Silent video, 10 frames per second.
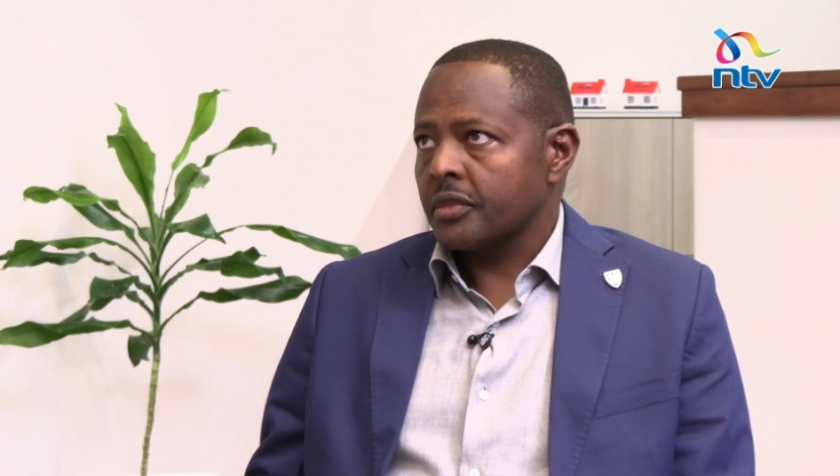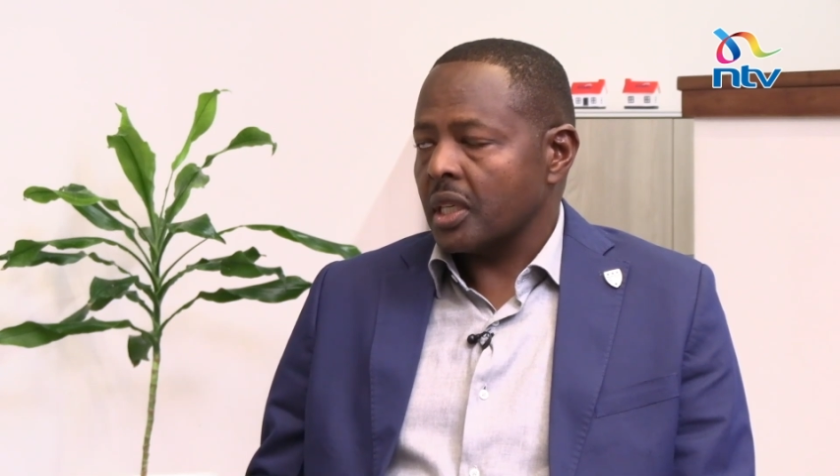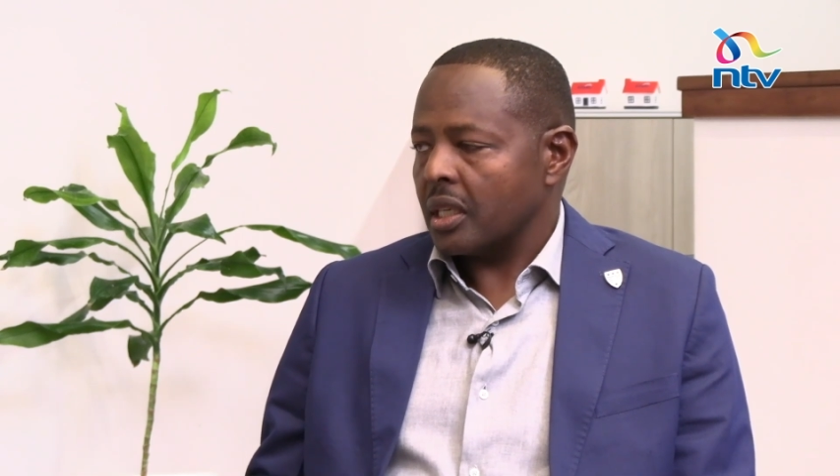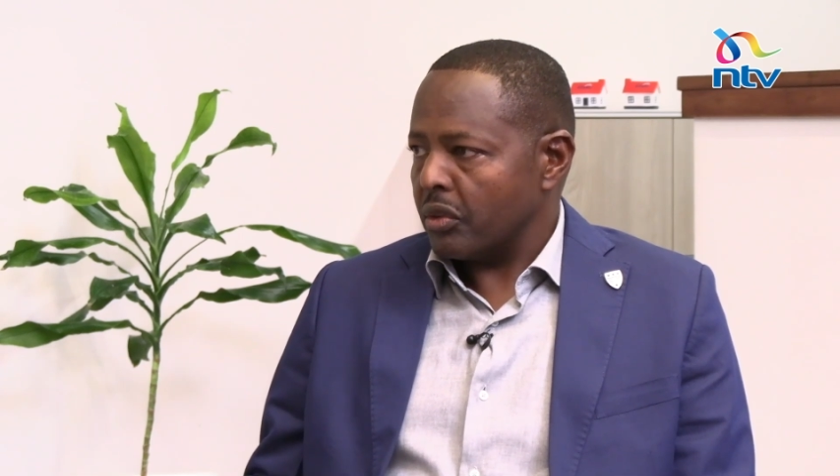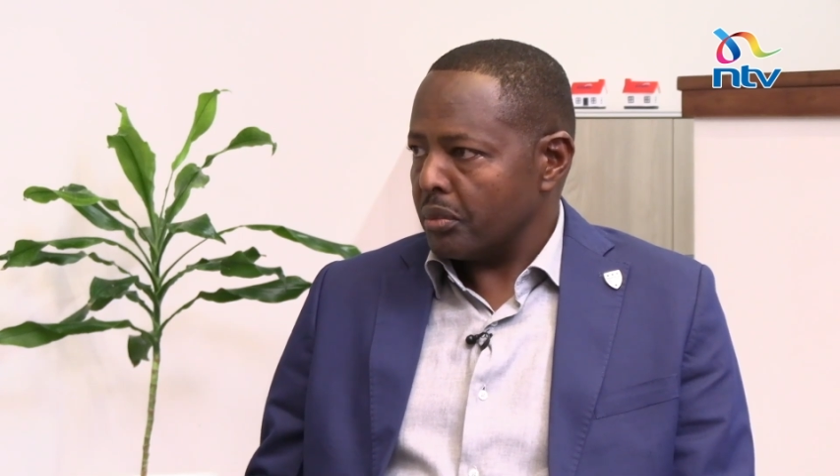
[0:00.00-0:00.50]
a
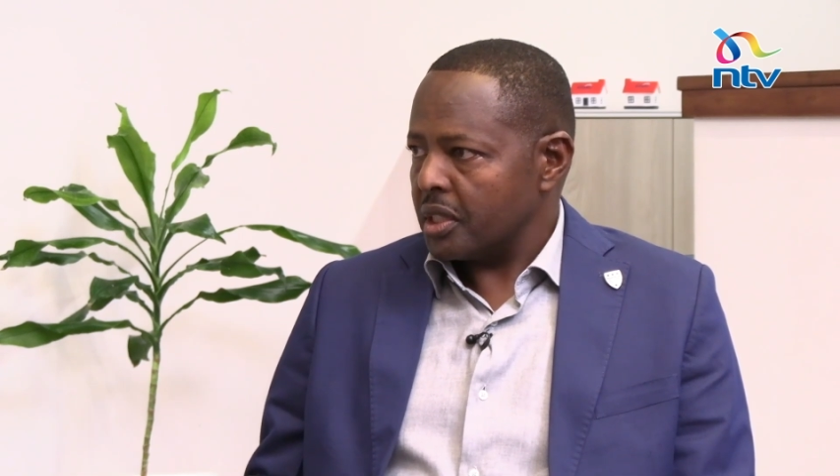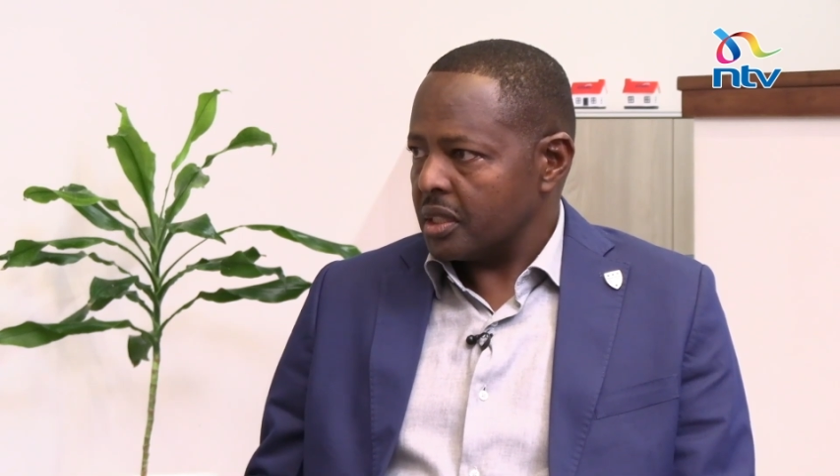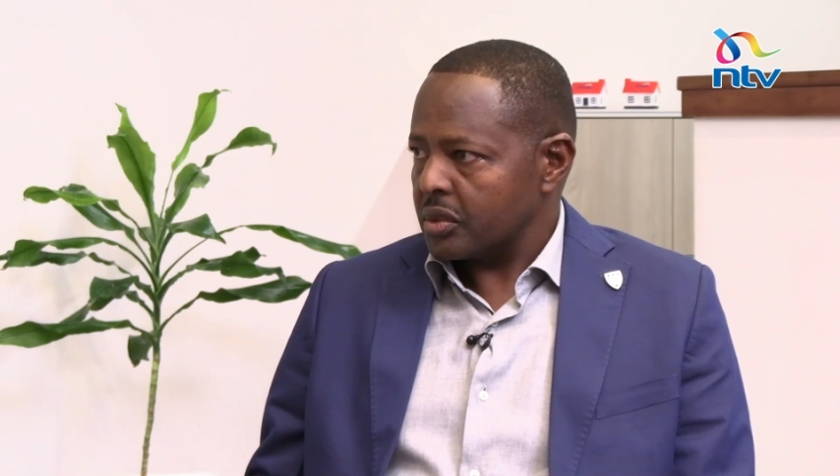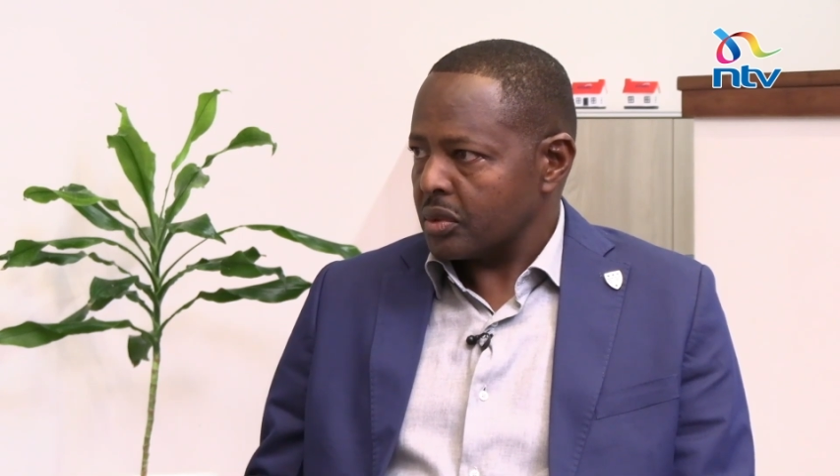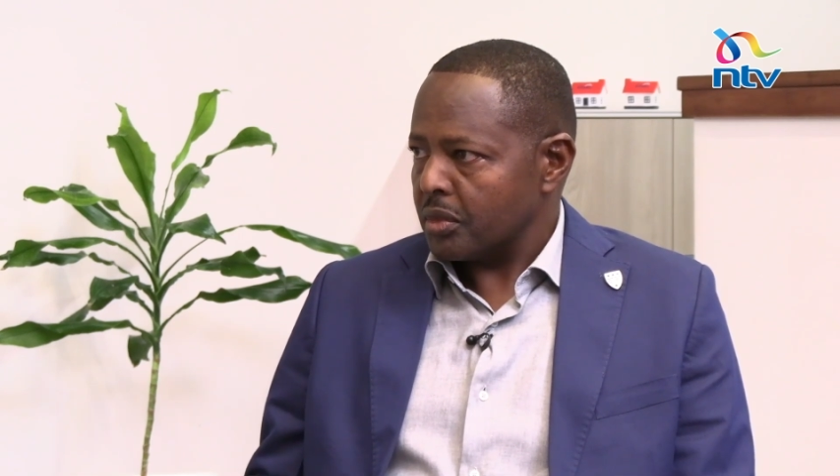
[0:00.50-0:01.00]
government
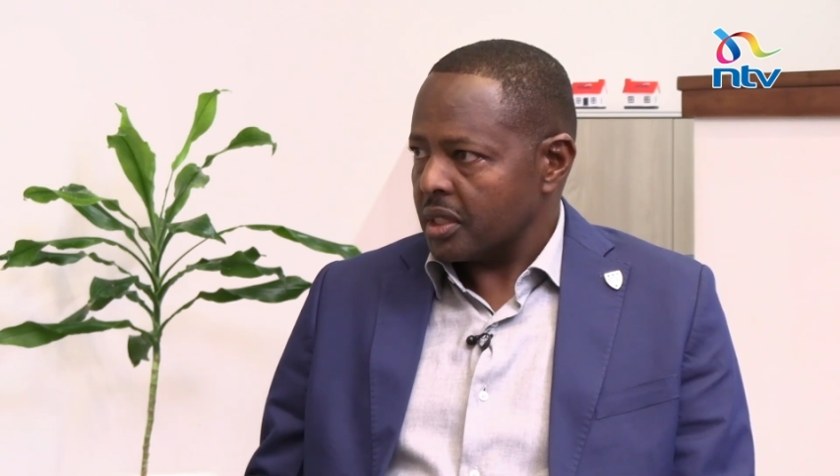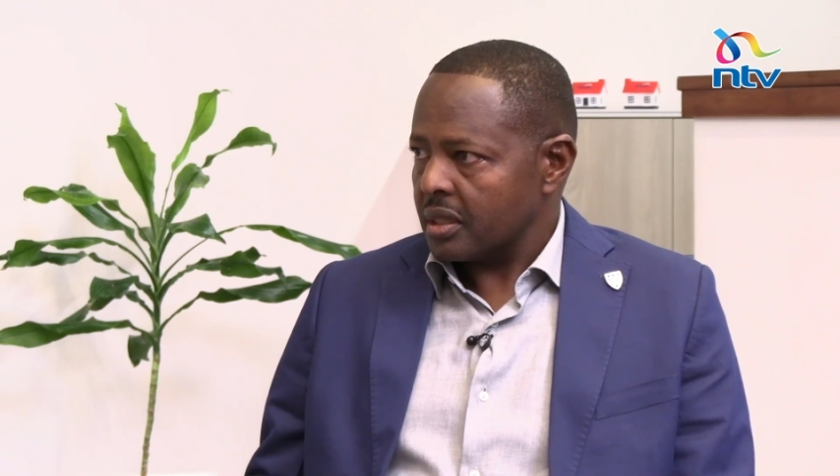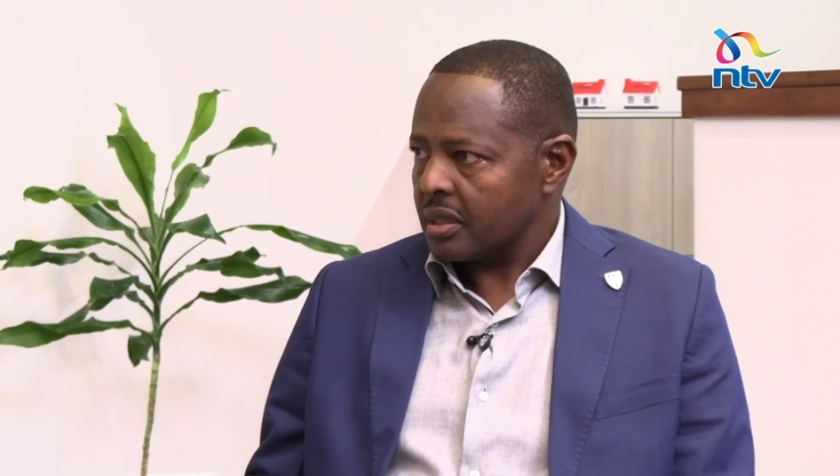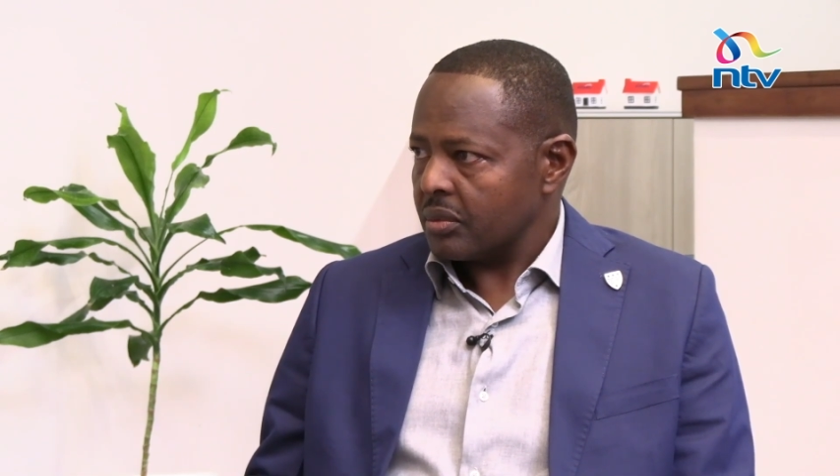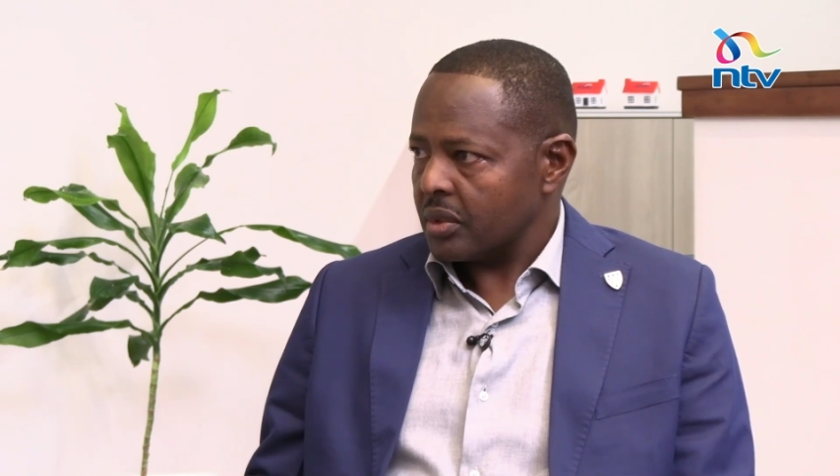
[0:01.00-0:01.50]
instrument,
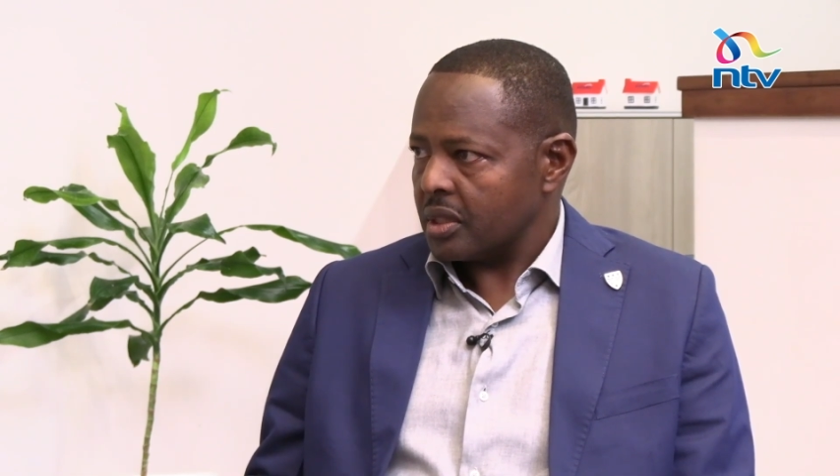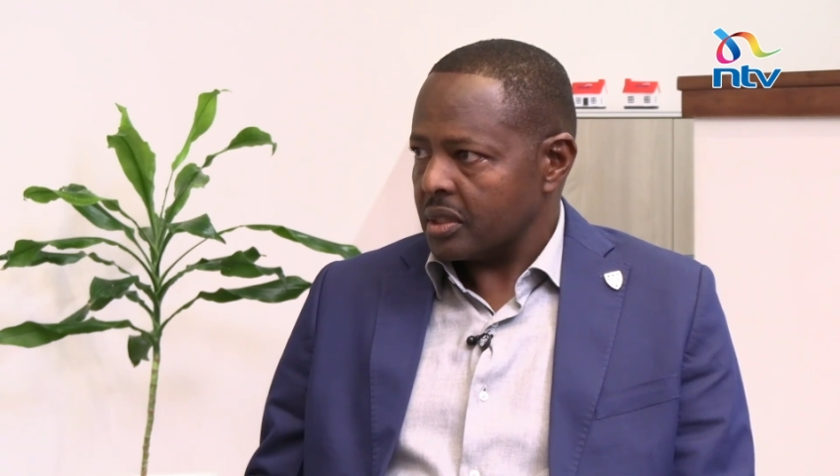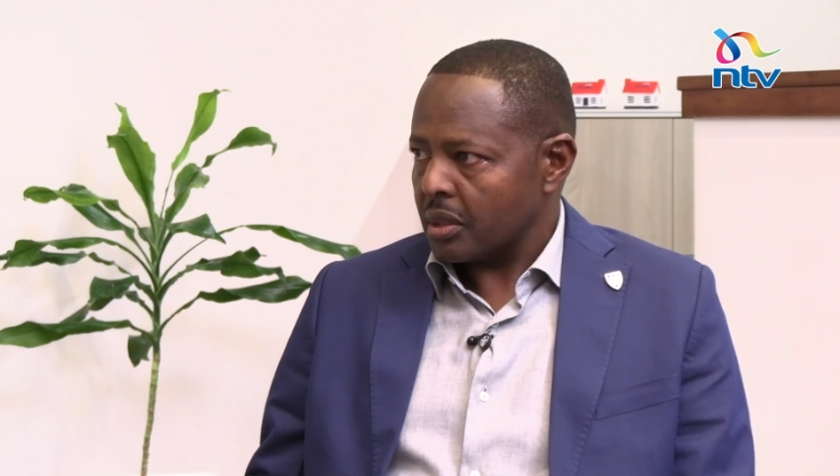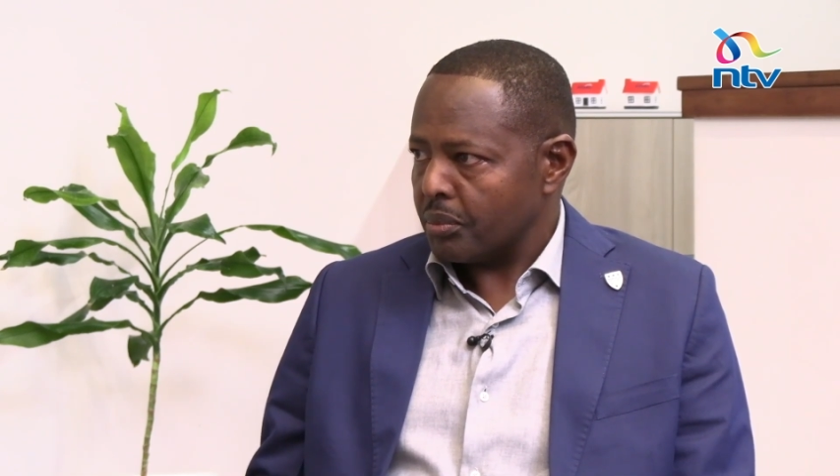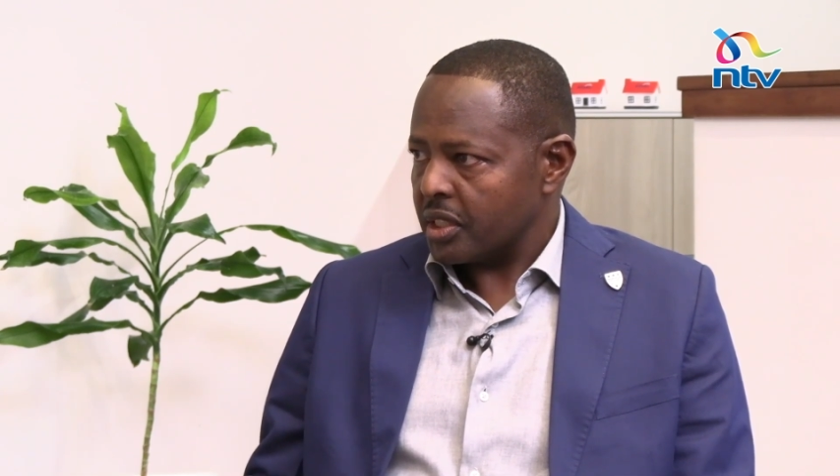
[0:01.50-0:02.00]
which
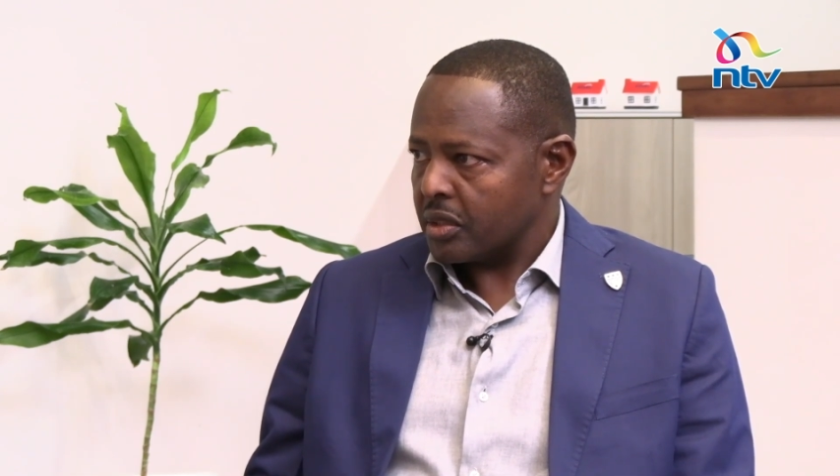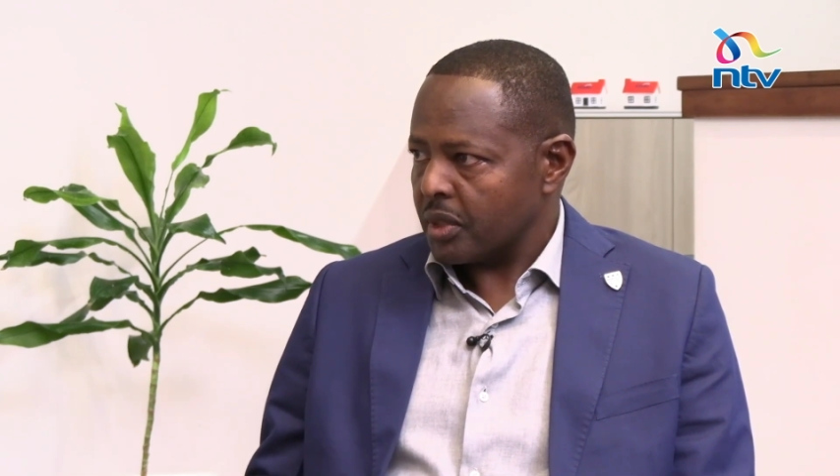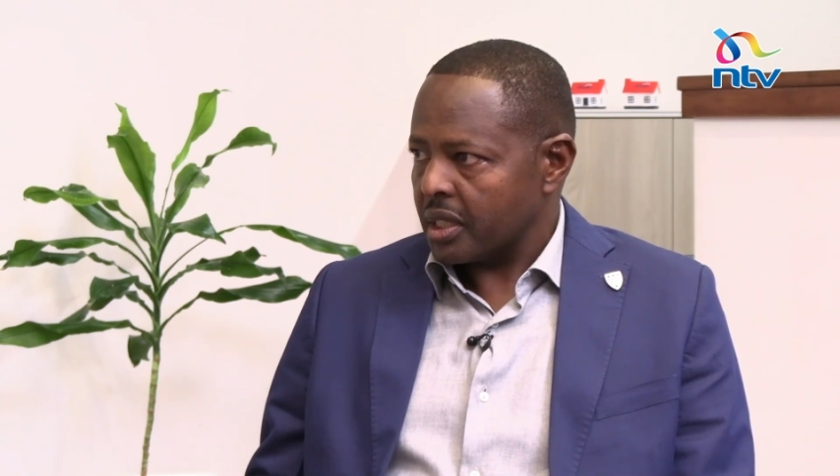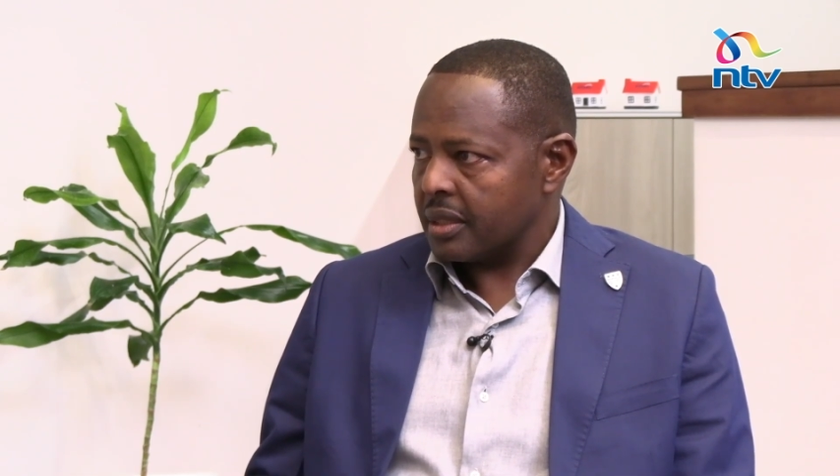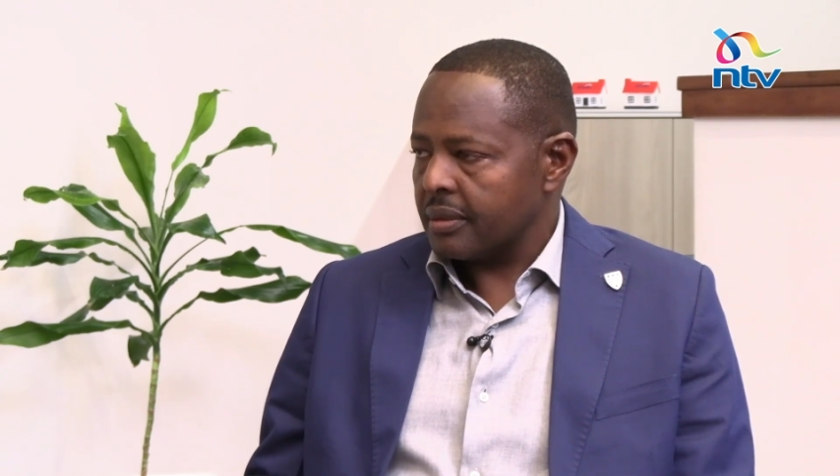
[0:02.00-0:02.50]
is a
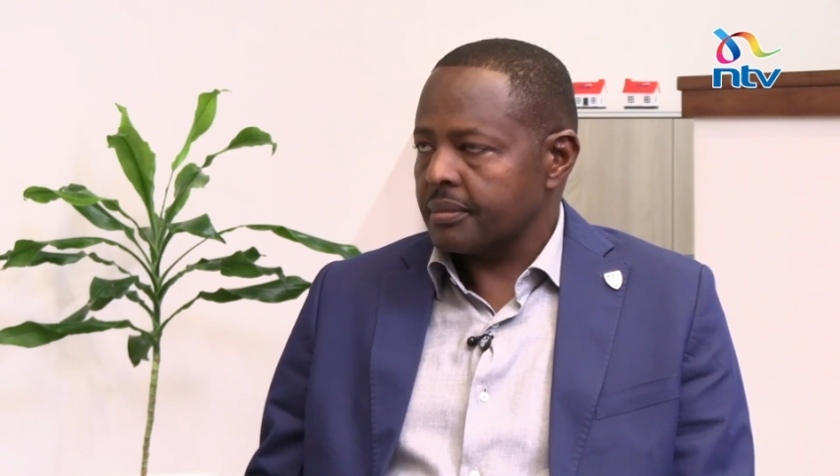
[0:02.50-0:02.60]
benchmark.